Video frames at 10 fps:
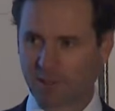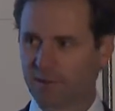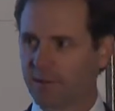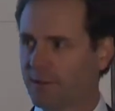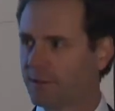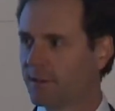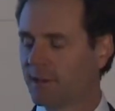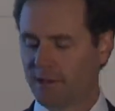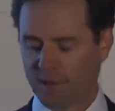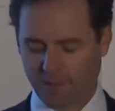on
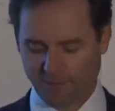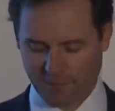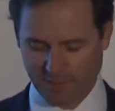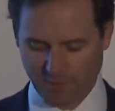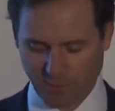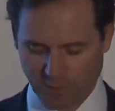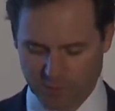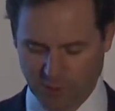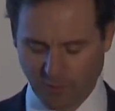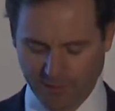a very
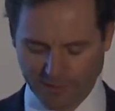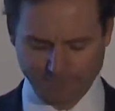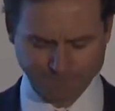important topic.